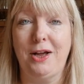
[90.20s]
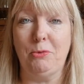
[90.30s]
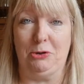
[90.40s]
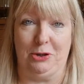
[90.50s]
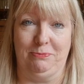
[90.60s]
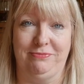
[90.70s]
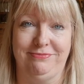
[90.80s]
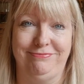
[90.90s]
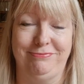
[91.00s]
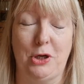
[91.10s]
and
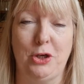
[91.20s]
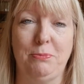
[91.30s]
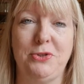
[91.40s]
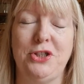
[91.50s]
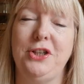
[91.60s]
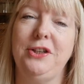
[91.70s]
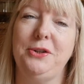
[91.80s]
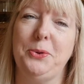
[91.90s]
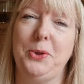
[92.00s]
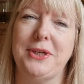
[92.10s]
welcome
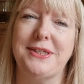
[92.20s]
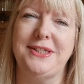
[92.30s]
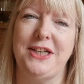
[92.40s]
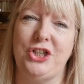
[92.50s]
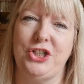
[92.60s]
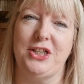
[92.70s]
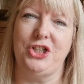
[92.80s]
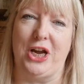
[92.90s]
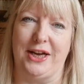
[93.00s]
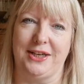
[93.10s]
to Stitches
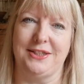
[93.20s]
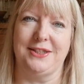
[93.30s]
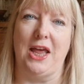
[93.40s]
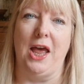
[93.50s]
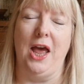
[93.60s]
and Jacks.